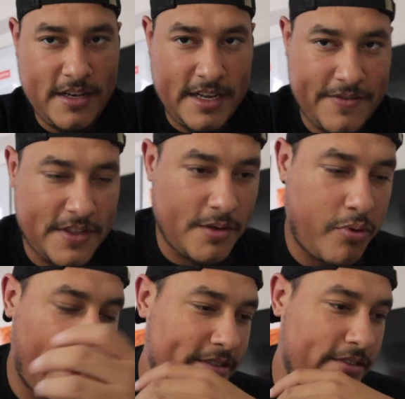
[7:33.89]
leaving the
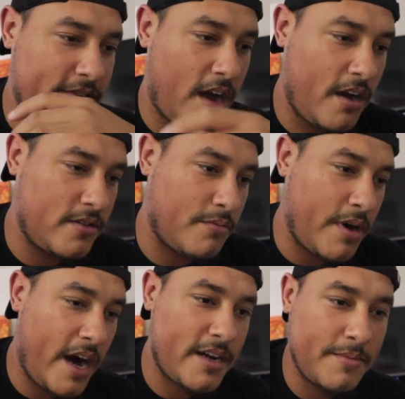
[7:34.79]
prices on the
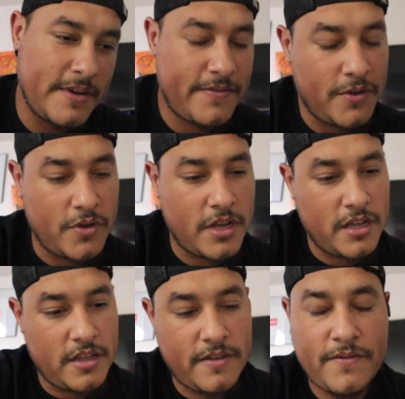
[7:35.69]
bottom. If you
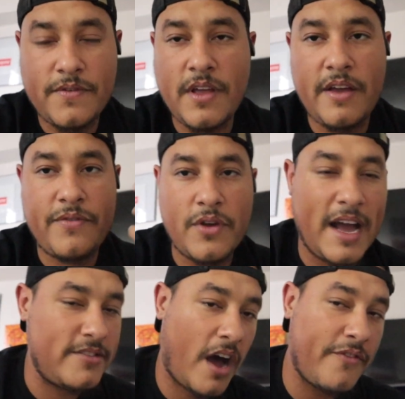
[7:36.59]

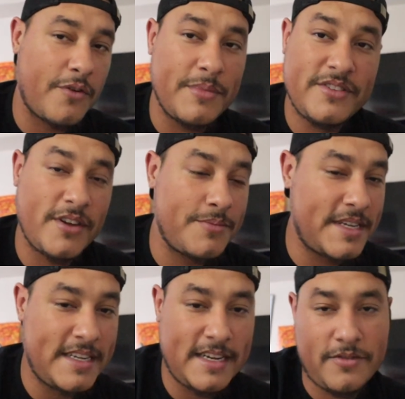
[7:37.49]
guys offer me
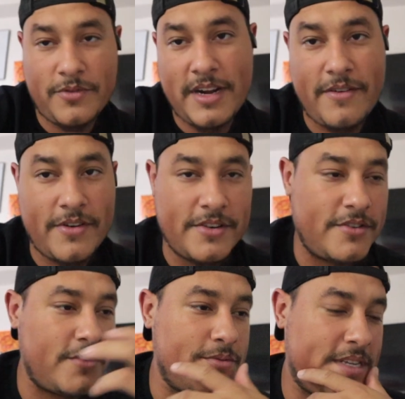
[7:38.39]
something and whatever, you
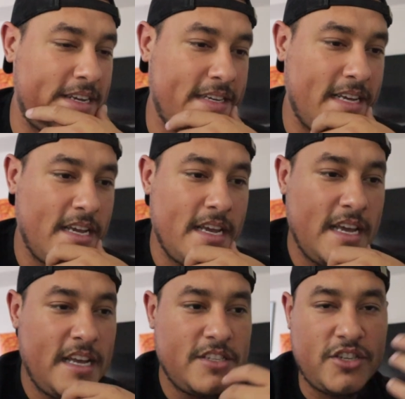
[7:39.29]
know what I'm saying,
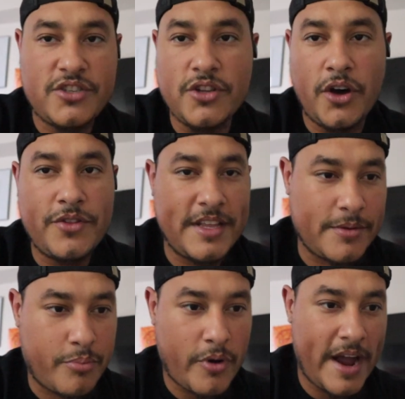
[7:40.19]
just know that the
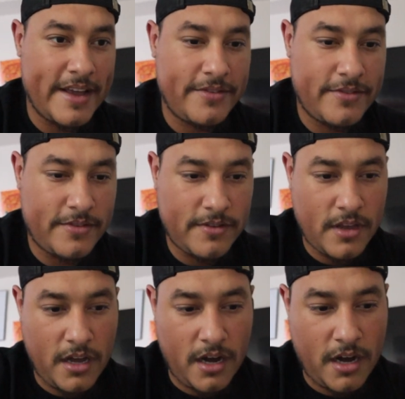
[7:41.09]
price,
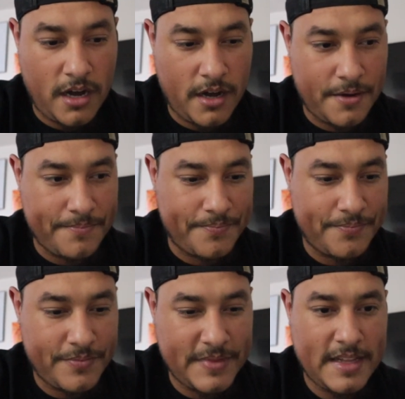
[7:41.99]

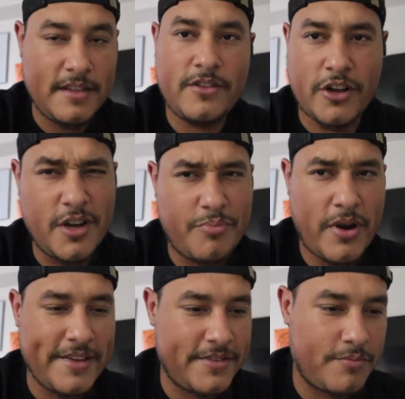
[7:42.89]
they're good
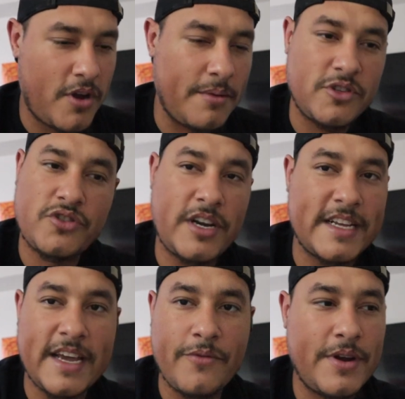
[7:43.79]
prices, bro. I'm just trying to
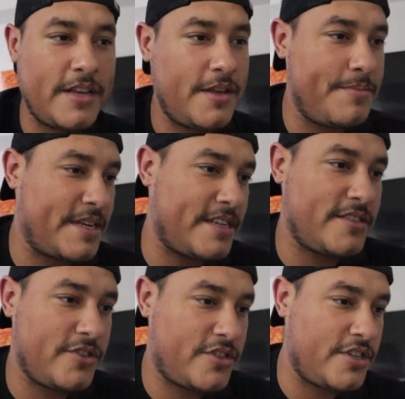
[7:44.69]
get rid of them because
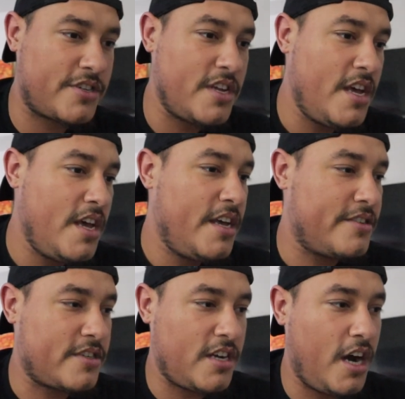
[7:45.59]
it's just,
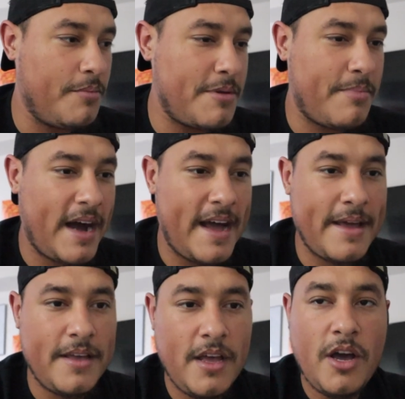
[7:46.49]
it's gonna help me
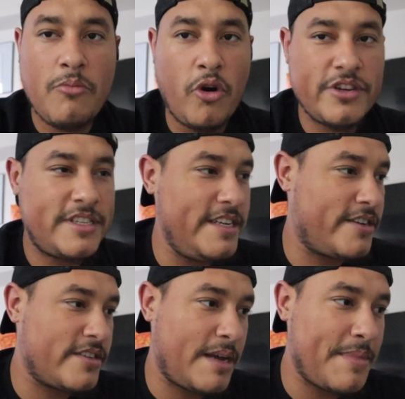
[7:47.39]
buy more
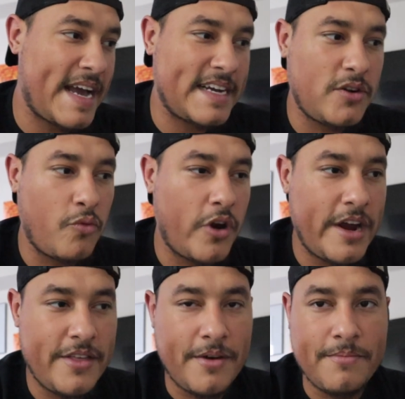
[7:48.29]
sneakers. I'm not gonna
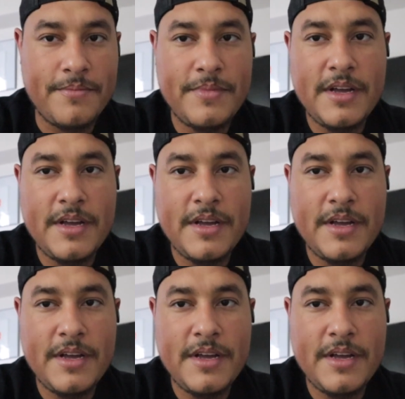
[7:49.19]
wear them.